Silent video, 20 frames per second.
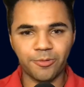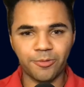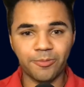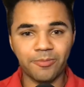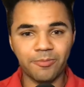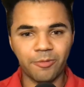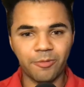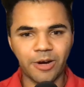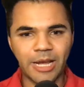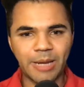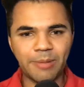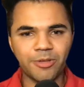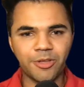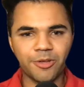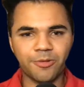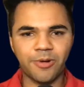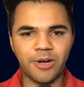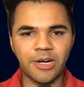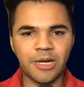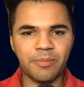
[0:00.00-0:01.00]
were able
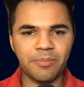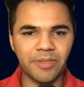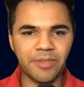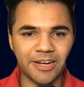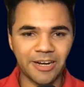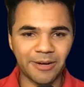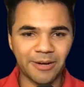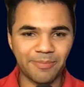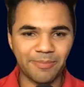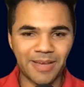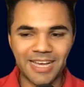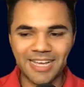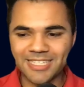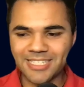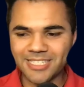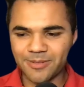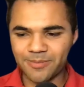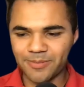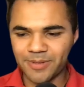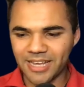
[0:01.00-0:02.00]
to run up there and pass
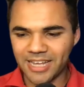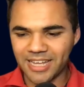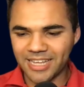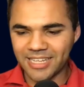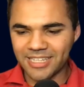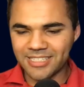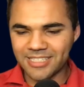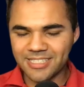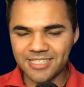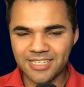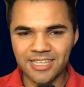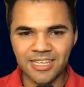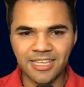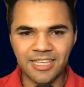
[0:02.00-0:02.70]
some guys